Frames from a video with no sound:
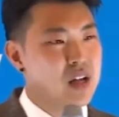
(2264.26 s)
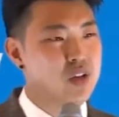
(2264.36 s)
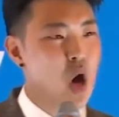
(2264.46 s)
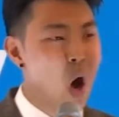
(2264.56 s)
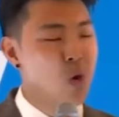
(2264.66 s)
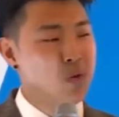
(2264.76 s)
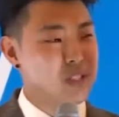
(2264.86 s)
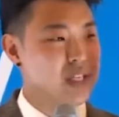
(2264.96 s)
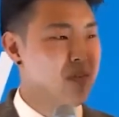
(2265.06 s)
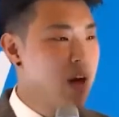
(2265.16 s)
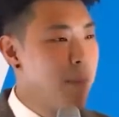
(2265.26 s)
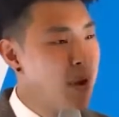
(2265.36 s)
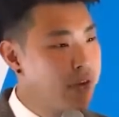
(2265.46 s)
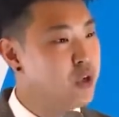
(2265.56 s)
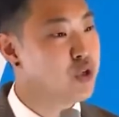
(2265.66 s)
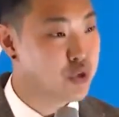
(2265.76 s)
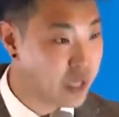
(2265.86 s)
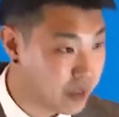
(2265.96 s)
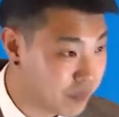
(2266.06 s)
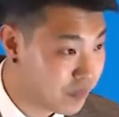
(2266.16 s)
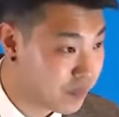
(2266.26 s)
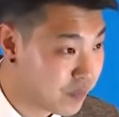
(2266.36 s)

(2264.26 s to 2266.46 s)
Don't give up on your dream.